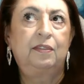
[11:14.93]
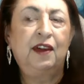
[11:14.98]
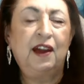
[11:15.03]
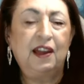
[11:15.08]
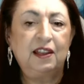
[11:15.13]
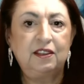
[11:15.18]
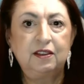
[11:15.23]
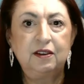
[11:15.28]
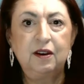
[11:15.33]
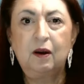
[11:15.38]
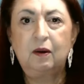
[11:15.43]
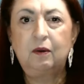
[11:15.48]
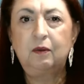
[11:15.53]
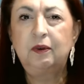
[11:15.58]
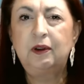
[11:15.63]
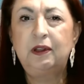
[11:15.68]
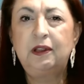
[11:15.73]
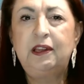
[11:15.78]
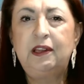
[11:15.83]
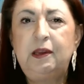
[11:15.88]
That's not
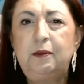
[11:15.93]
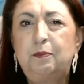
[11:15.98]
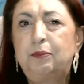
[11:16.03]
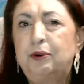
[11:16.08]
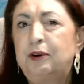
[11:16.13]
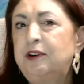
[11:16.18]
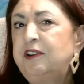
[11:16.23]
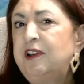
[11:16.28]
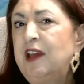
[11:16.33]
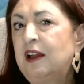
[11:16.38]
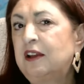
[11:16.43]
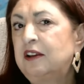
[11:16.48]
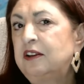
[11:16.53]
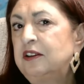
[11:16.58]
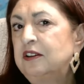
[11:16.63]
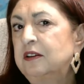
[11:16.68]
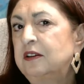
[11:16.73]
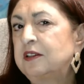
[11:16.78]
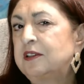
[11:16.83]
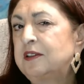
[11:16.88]
really
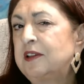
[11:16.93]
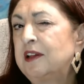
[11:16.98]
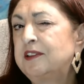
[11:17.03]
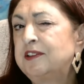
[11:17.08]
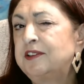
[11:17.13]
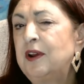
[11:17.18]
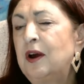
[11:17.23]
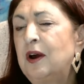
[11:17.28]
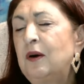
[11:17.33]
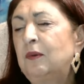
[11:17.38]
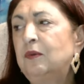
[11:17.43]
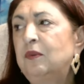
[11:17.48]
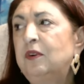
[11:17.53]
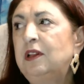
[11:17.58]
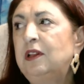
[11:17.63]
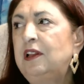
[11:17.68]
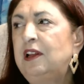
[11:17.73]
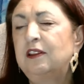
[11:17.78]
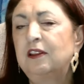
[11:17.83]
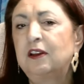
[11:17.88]
protectionist. That's not
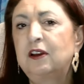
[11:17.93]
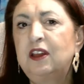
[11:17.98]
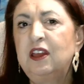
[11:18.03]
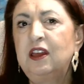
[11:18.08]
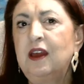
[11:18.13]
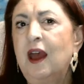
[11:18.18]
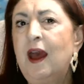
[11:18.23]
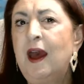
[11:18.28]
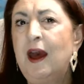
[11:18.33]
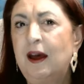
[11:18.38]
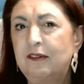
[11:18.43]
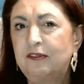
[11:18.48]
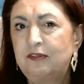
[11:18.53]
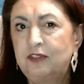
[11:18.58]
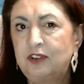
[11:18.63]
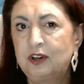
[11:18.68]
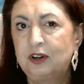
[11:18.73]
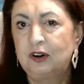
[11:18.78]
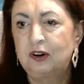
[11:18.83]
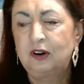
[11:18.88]
really looking
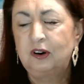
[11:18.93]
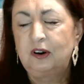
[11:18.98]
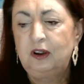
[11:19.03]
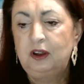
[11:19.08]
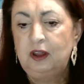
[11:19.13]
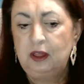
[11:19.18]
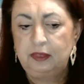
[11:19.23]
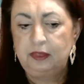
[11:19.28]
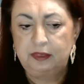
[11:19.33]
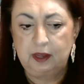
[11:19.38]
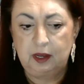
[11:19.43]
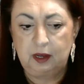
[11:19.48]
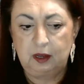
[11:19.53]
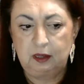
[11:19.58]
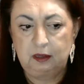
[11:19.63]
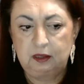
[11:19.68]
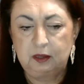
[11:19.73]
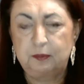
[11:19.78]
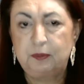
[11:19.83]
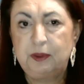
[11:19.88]
after
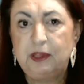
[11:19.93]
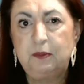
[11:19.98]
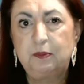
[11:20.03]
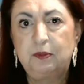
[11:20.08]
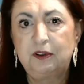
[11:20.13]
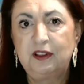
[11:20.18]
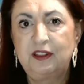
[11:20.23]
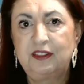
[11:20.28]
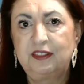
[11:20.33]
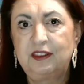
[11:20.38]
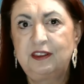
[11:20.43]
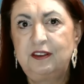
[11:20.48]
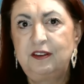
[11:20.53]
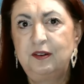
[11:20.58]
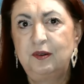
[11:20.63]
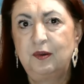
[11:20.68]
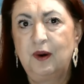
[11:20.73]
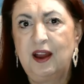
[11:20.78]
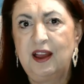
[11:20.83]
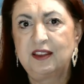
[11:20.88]
the people in the
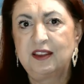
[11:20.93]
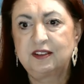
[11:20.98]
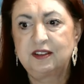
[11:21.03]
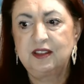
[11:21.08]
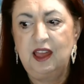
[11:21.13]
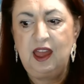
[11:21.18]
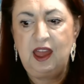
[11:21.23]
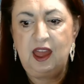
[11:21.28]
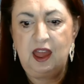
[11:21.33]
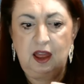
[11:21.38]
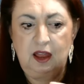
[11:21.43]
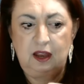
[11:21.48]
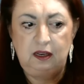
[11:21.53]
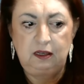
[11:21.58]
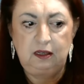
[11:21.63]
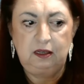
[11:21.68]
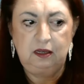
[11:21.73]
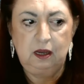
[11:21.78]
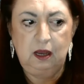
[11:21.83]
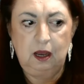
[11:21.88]
US
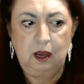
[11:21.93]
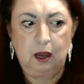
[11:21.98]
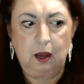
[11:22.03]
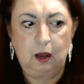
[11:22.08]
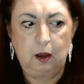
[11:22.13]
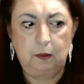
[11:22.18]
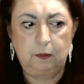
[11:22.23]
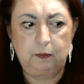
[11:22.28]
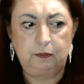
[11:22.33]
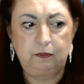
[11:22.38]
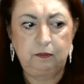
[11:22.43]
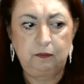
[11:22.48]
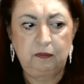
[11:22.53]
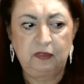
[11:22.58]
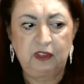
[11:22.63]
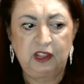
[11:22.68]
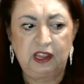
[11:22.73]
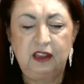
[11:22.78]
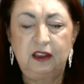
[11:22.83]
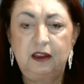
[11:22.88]
and
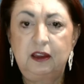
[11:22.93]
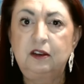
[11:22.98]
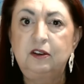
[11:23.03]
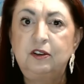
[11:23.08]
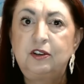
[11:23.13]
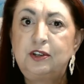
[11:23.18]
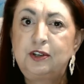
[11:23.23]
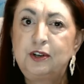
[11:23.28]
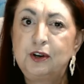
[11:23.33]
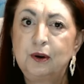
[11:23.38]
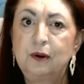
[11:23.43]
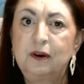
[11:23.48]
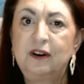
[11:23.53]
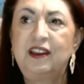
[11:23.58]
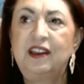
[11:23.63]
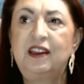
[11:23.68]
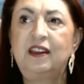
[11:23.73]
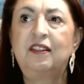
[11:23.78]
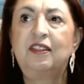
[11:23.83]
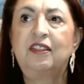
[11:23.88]

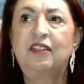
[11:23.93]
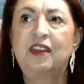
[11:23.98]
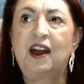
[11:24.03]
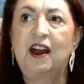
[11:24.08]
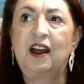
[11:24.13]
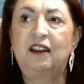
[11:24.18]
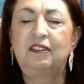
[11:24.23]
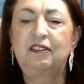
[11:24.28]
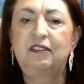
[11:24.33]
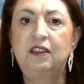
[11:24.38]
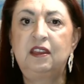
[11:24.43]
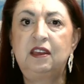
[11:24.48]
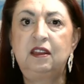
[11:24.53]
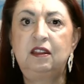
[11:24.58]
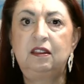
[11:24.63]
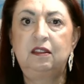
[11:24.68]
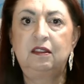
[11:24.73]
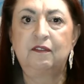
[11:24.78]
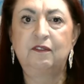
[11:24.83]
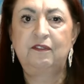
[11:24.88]
ensuring that
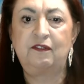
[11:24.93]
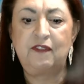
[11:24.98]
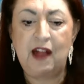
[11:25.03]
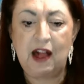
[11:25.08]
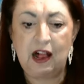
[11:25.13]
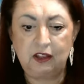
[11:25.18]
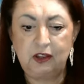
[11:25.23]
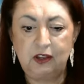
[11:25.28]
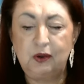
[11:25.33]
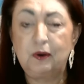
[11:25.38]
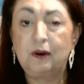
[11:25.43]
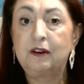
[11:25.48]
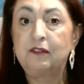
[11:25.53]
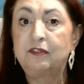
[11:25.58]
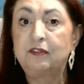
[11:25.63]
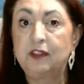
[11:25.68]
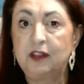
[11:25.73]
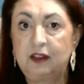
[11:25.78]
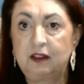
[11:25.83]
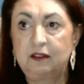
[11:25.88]
the value
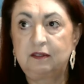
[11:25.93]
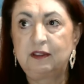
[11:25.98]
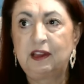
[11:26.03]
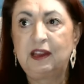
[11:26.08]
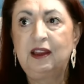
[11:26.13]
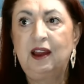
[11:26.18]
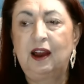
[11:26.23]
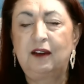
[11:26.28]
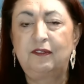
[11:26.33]
of the